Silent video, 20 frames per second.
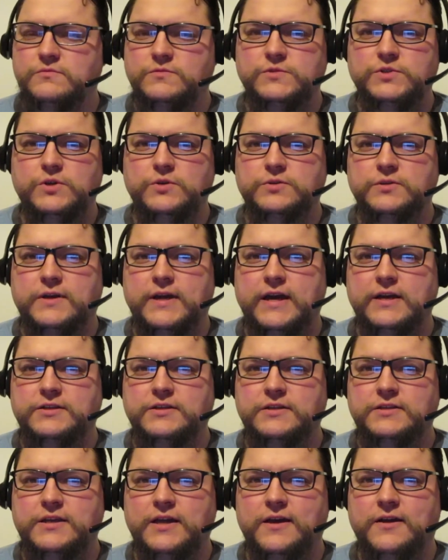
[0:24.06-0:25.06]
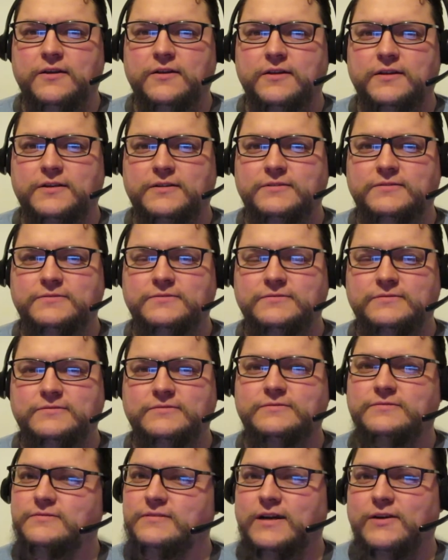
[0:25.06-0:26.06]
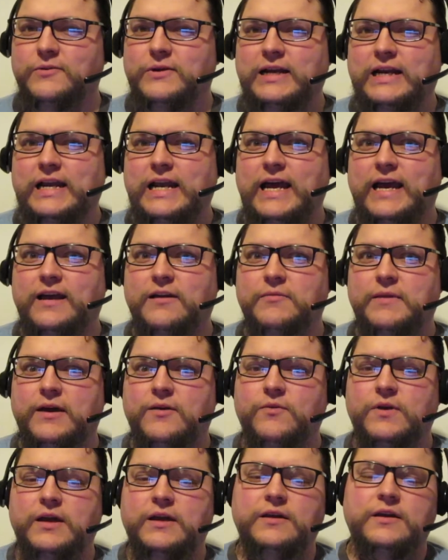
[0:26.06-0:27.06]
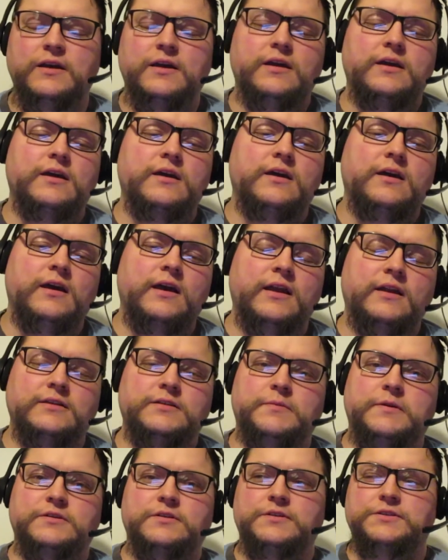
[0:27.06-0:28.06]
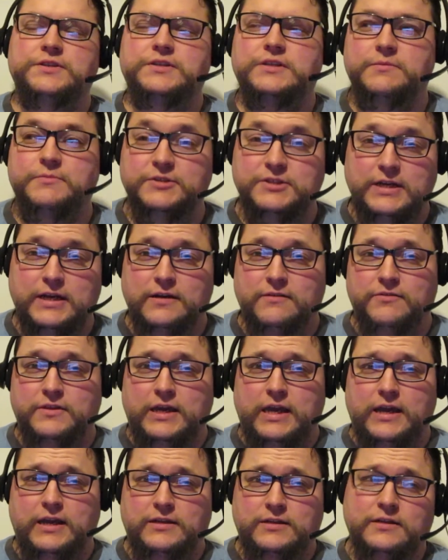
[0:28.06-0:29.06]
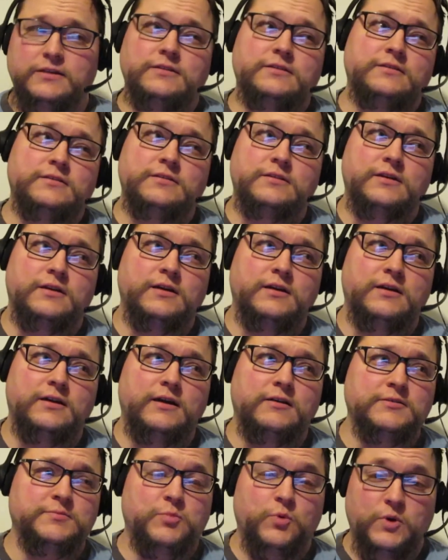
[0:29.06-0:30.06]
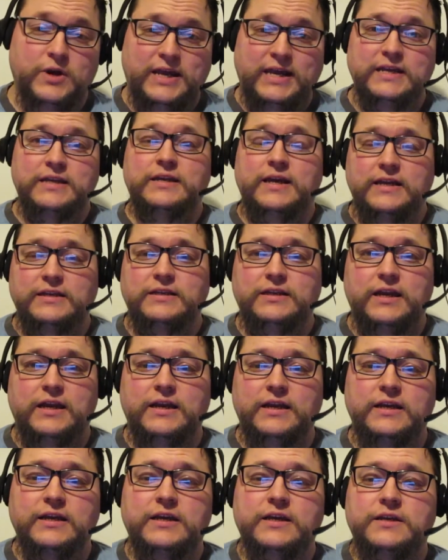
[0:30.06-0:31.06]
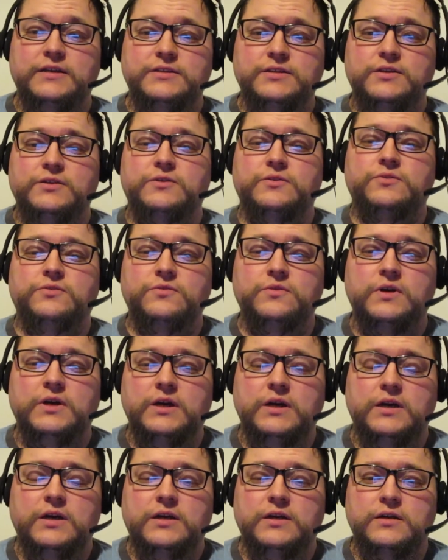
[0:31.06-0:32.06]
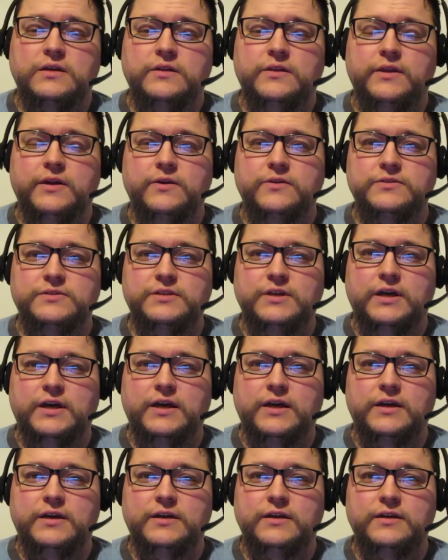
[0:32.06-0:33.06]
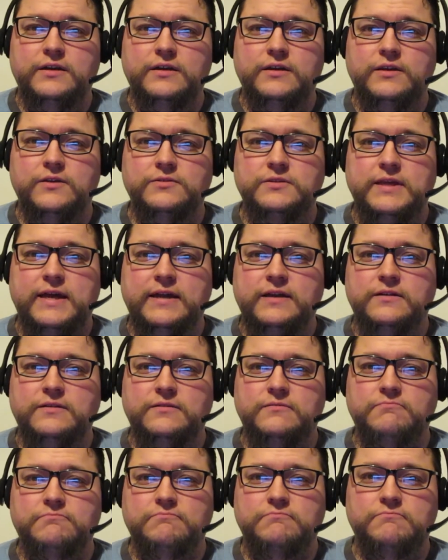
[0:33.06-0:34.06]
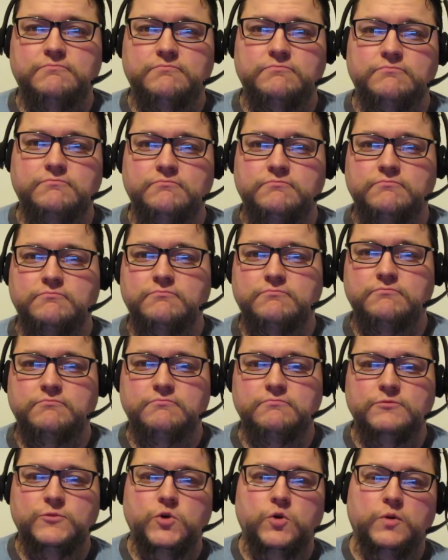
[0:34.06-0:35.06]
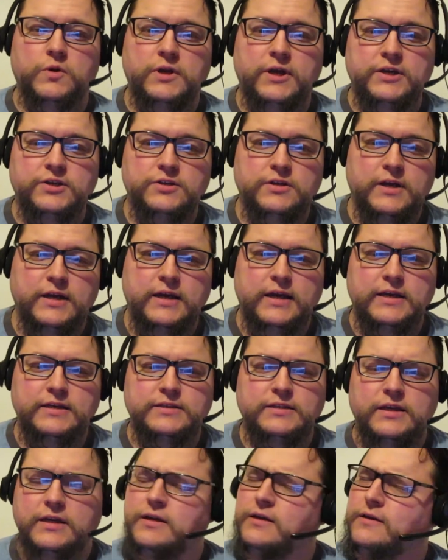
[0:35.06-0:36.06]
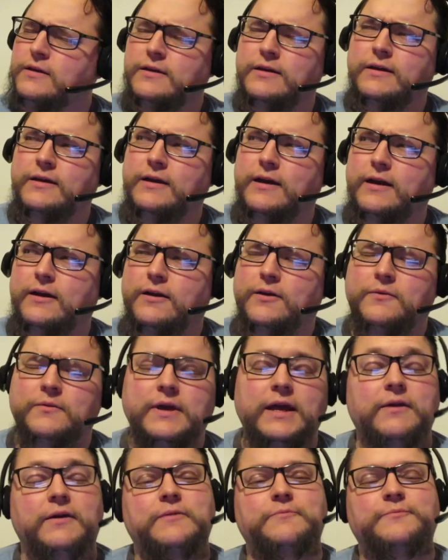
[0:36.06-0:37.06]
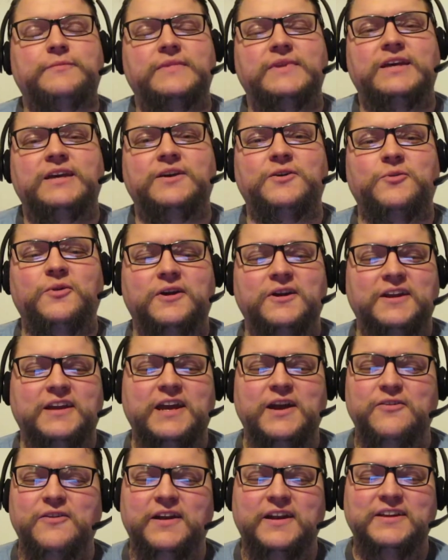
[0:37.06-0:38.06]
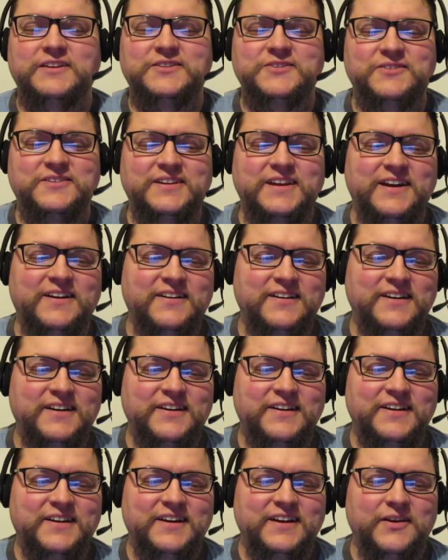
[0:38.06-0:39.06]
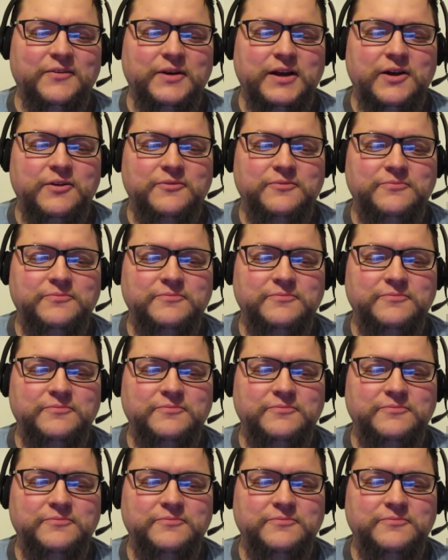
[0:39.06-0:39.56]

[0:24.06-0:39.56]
tunes are catchy as hell, and I really like them that way. And especially since I'm a child of the 80s. I was born in 1980, so there's that correlation, I guess. I don't know. Anyway, we're gonna get right into it now. Here we go.